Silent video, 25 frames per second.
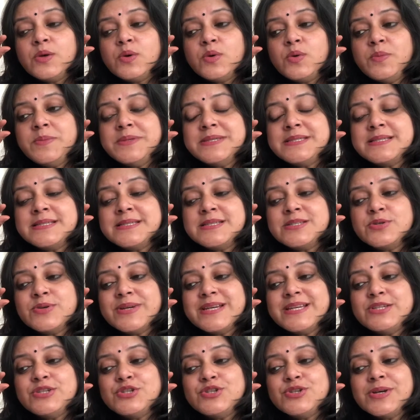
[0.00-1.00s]
Mr.
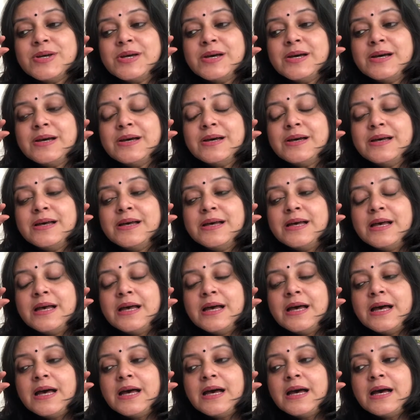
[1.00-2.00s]
Stranger.
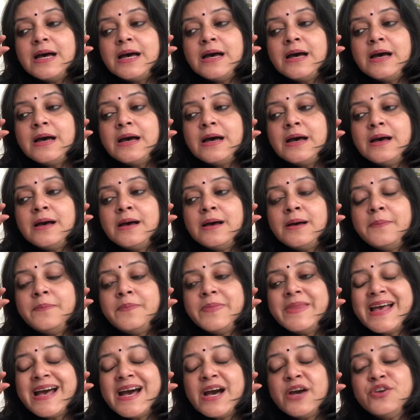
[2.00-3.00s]

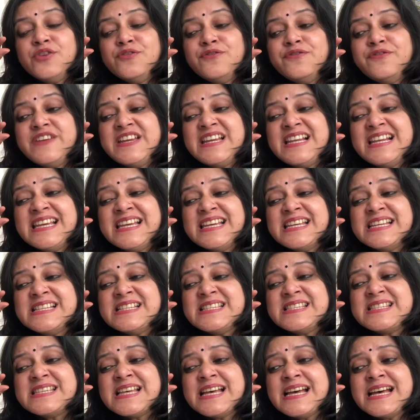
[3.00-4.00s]
How are you feeling
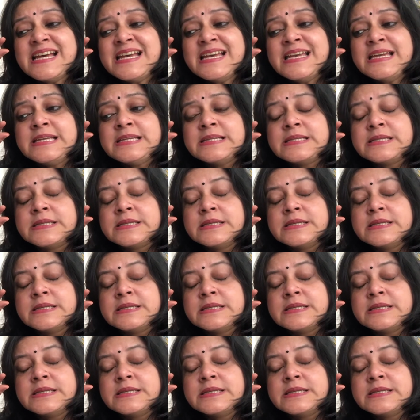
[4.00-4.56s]
inside?"